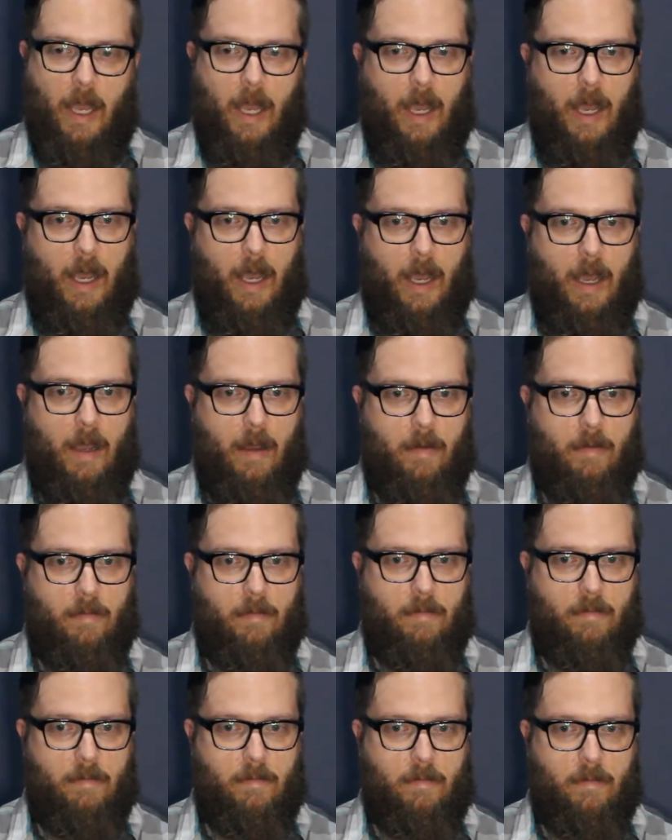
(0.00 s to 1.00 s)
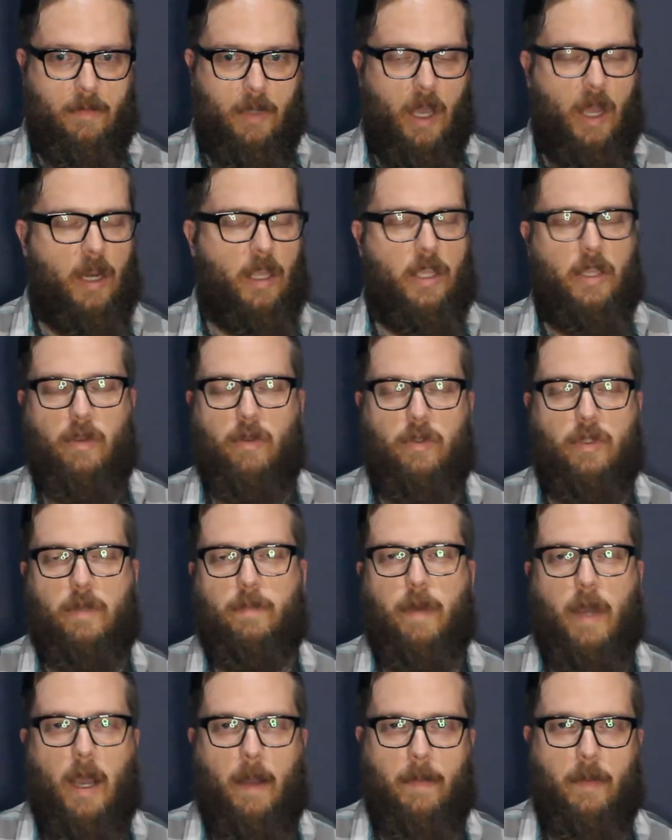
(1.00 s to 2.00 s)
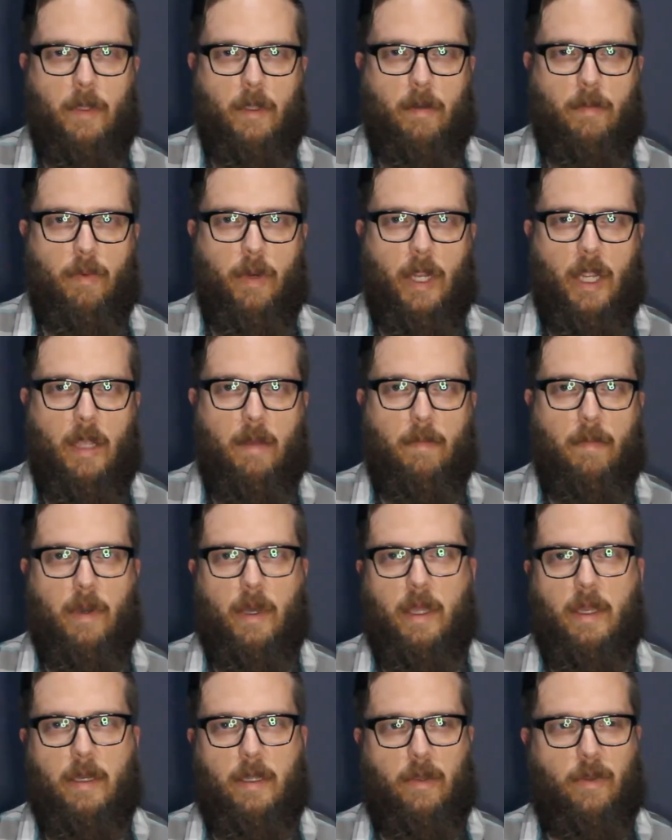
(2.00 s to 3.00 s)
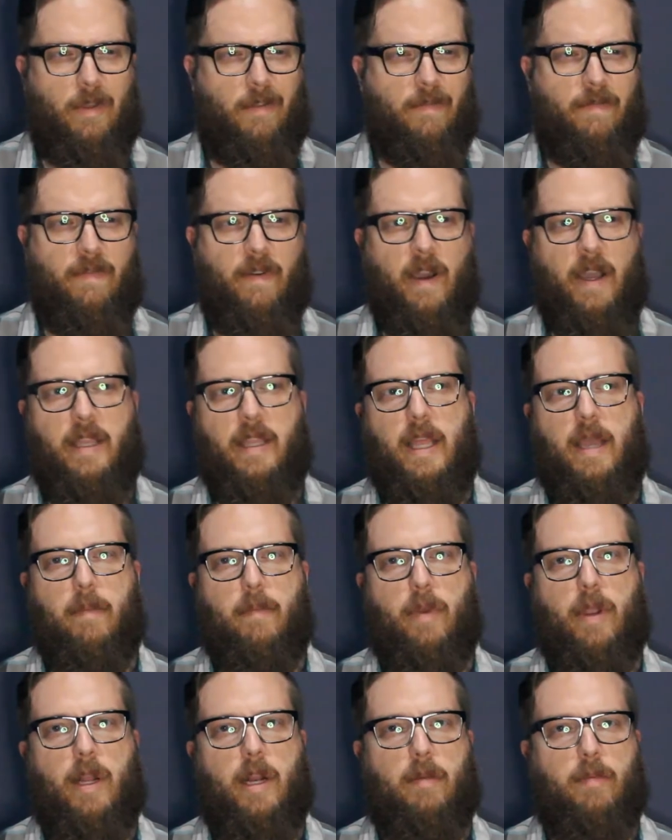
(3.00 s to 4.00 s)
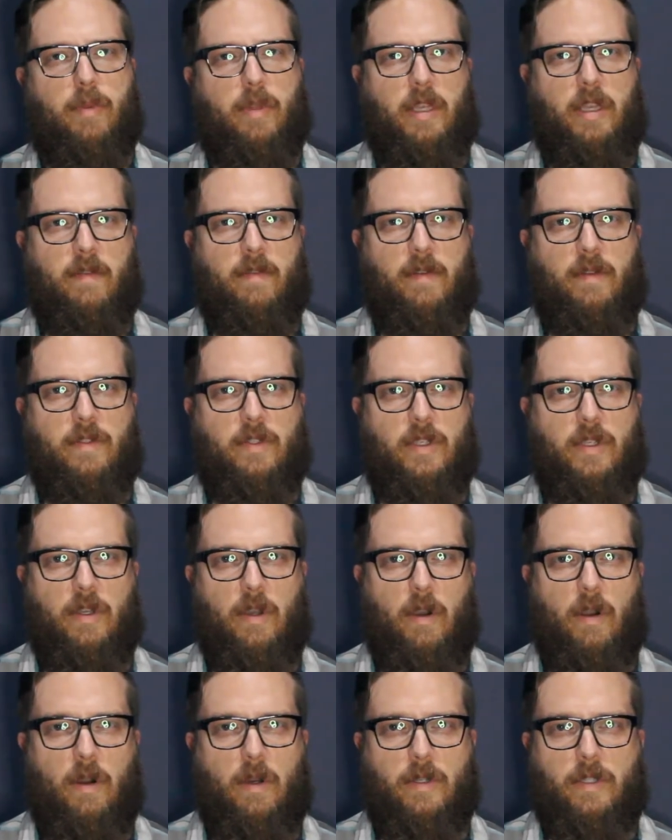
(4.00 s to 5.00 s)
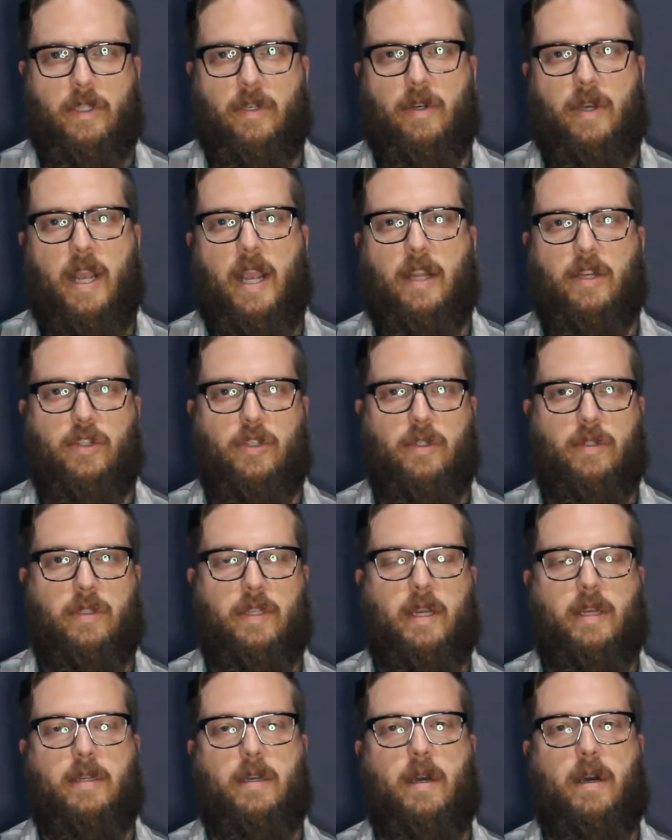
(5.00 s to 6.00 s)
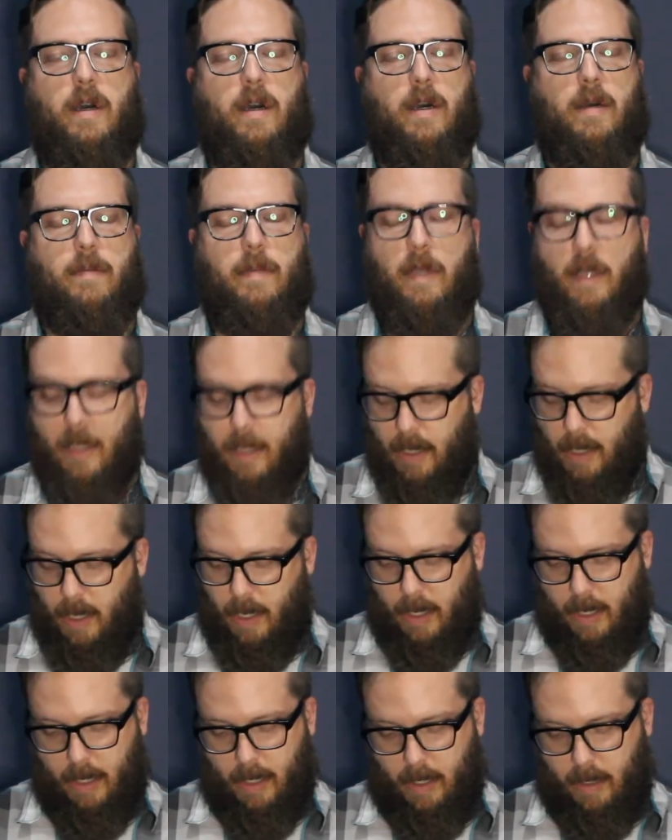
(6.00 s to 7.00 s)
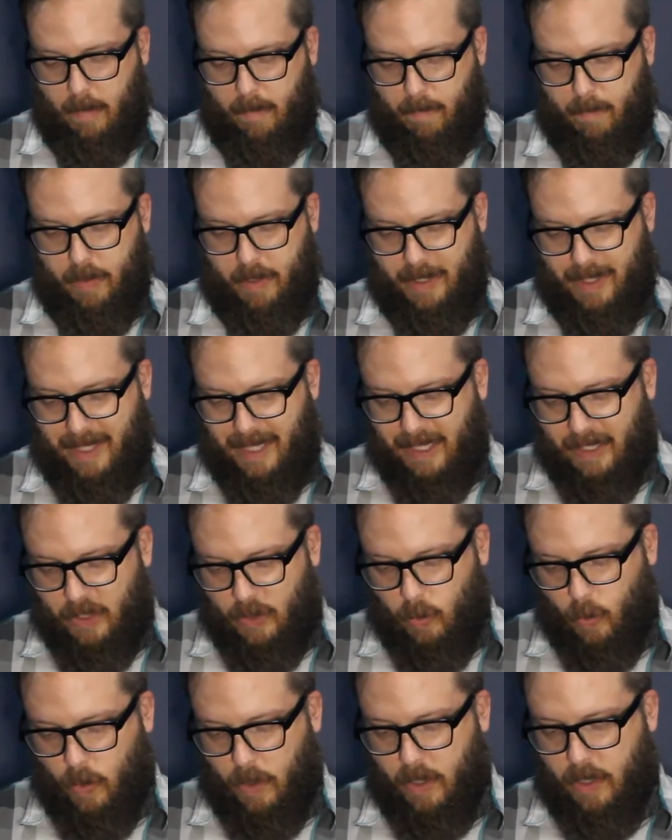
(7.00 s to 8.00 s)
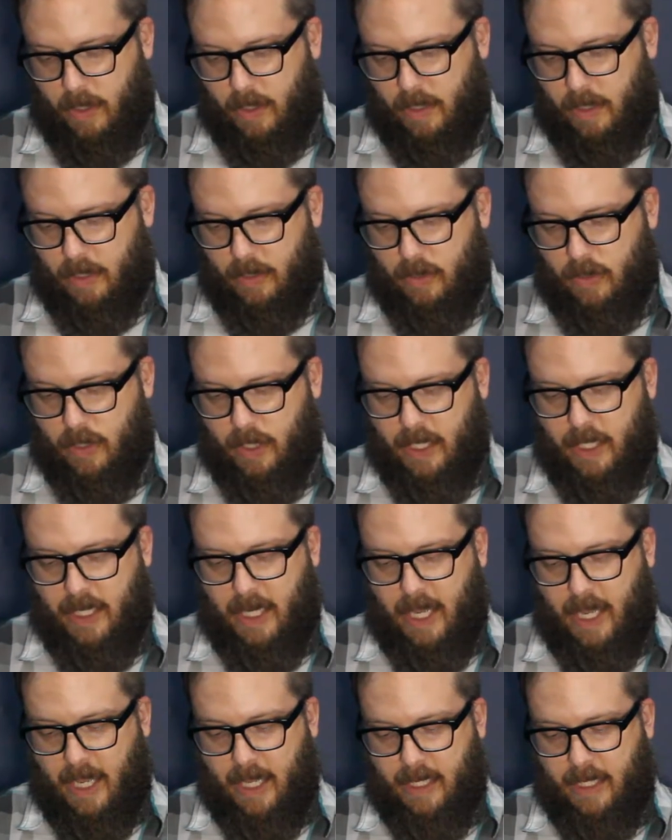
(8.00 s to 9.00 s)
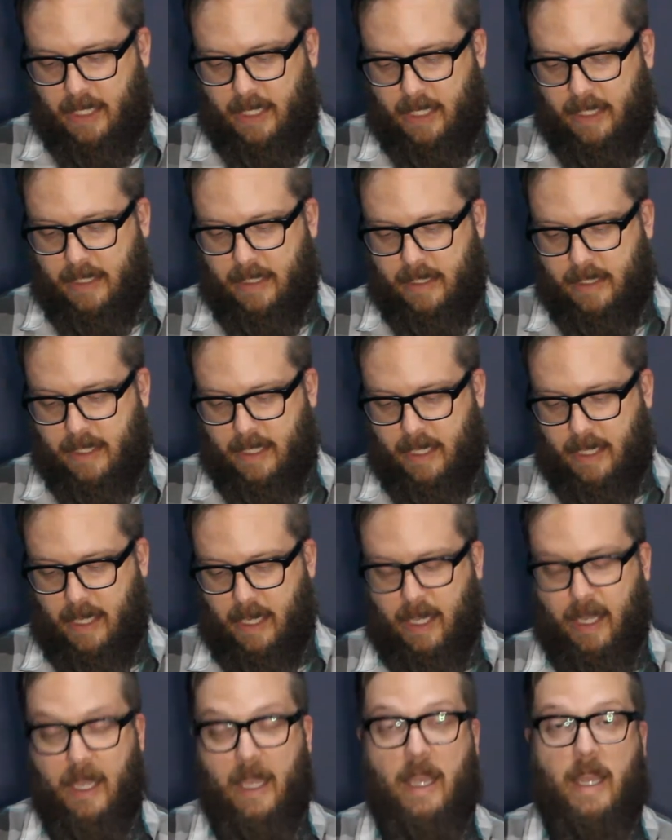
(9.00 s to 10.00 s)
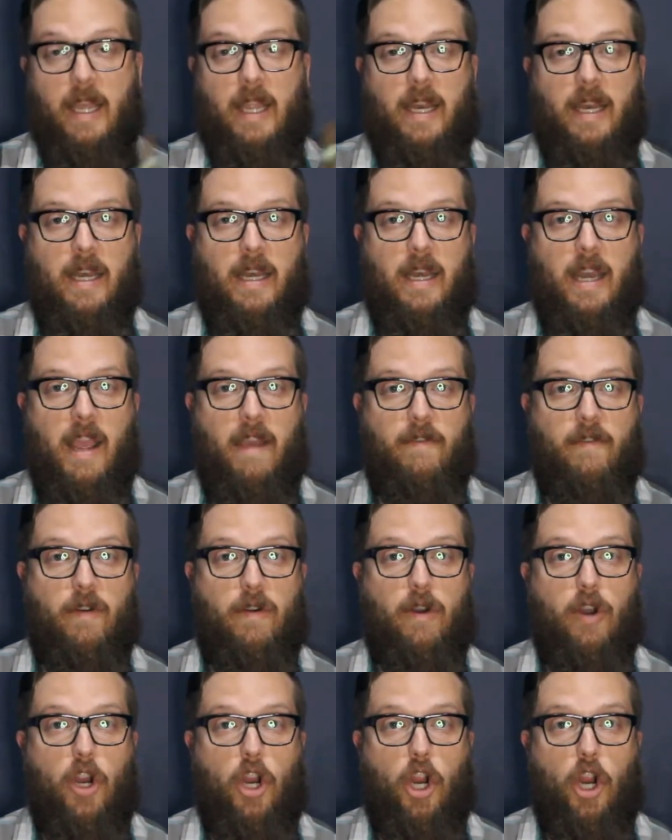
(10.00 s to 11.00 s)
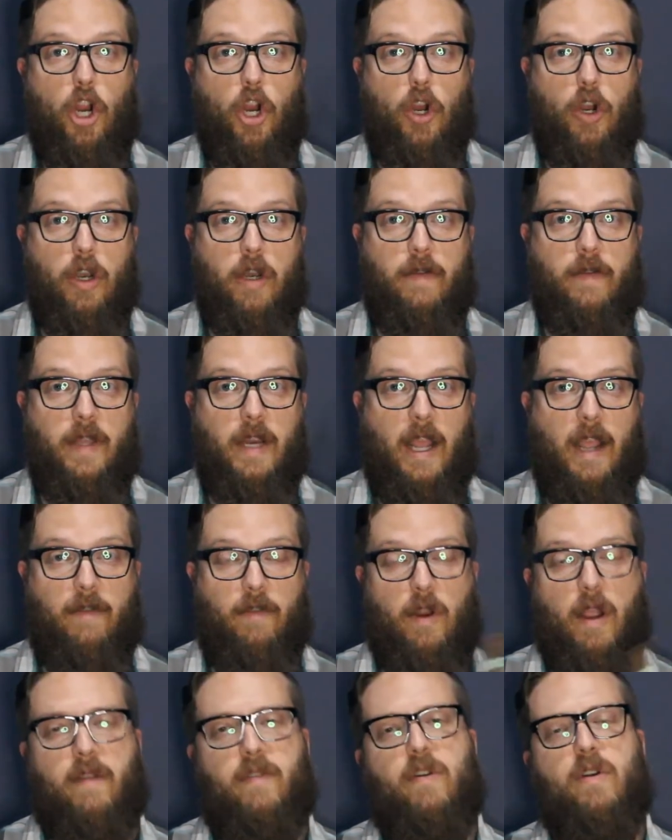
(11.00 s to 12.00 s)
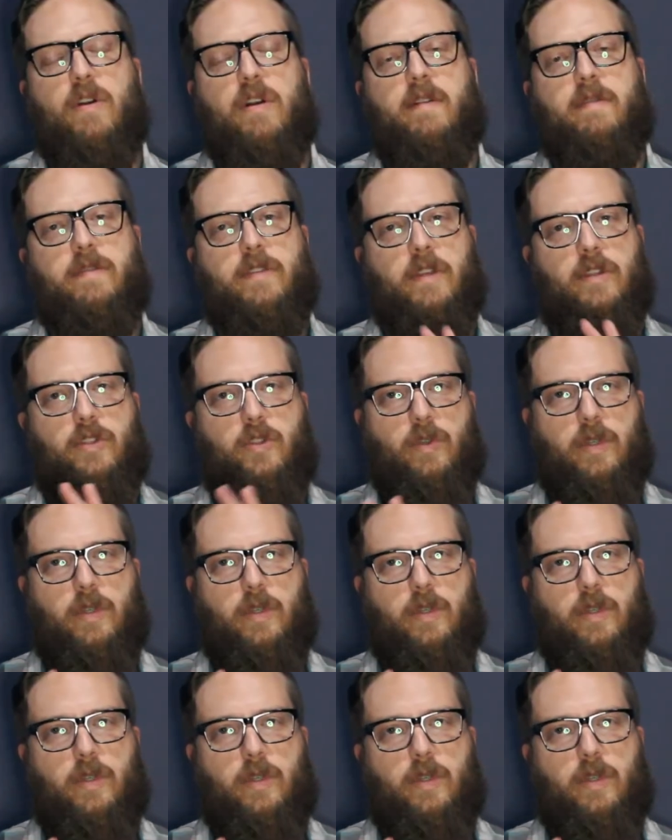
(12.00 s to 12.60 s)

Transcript: Not a hugely popular brand, but you can find that brand, I believe, on cigarsinternational.com. But this one, the Trinidad y Cia, never heard of it ever. I've heard of the